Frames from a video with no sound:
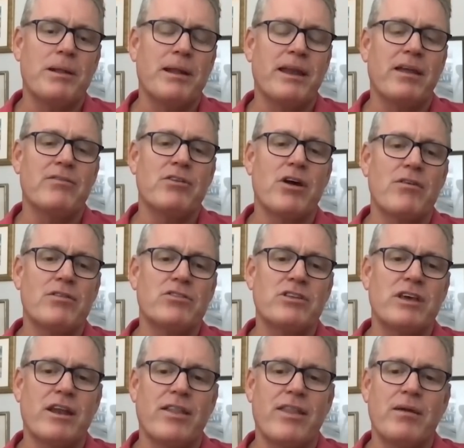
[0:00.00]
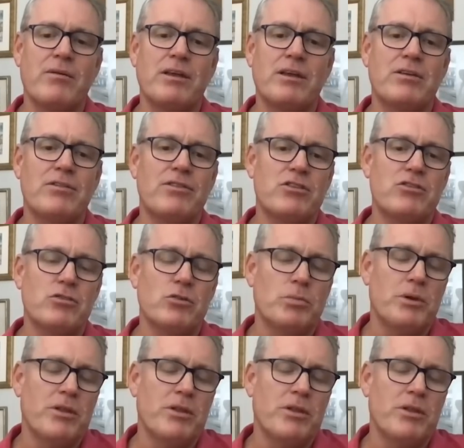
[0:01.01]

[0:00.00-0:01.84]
plenty of overs out of that individual.